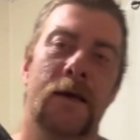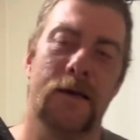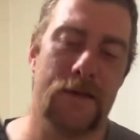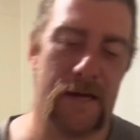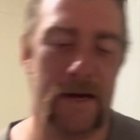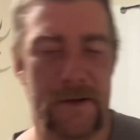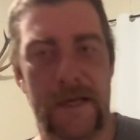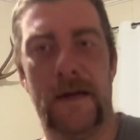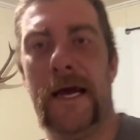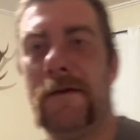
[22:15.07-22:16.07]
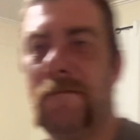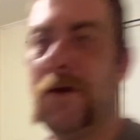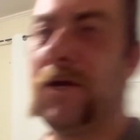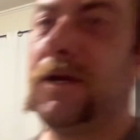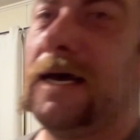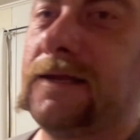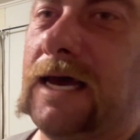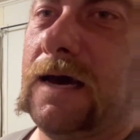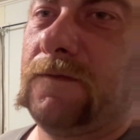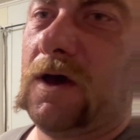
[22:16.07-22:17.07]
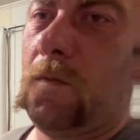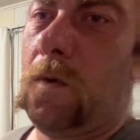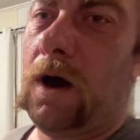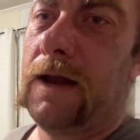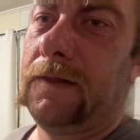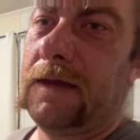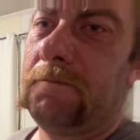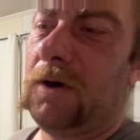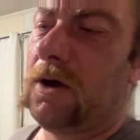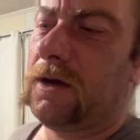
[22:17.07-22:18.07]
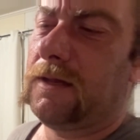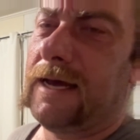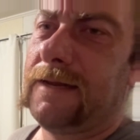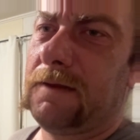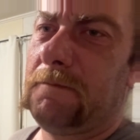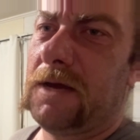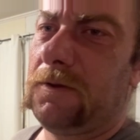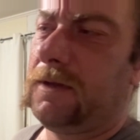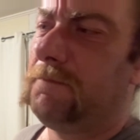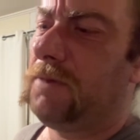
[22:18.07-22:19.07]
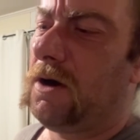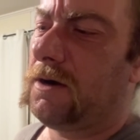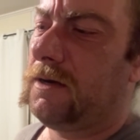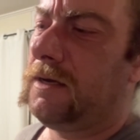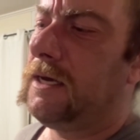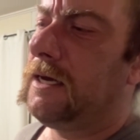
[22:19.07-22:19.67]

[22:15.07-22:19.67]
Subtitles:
So the Elite Envision does have a wider limb pocket. That is a metal limb pocket.